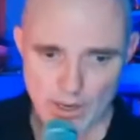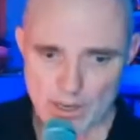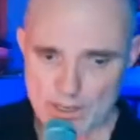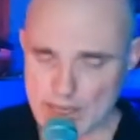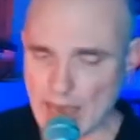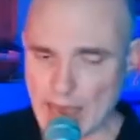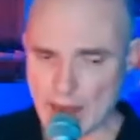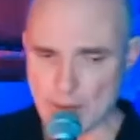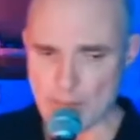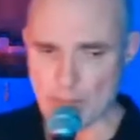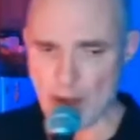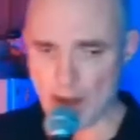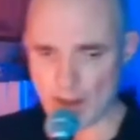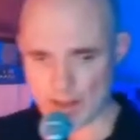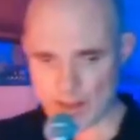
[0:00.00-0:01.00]

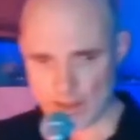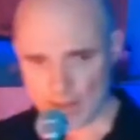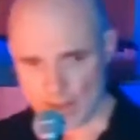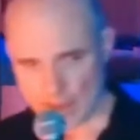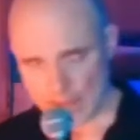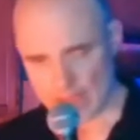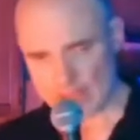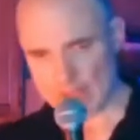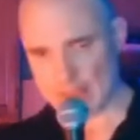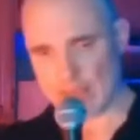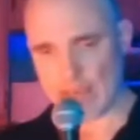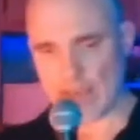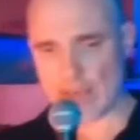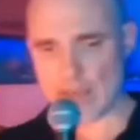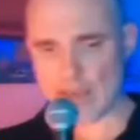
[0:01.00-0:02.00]
Terma. That's the
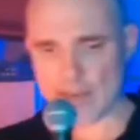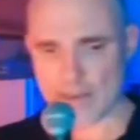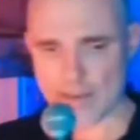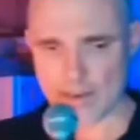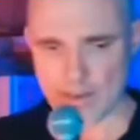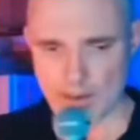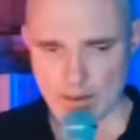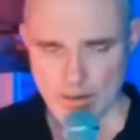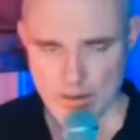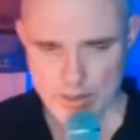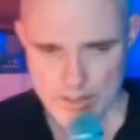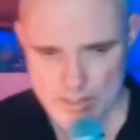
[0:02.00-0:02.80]
end. Look at the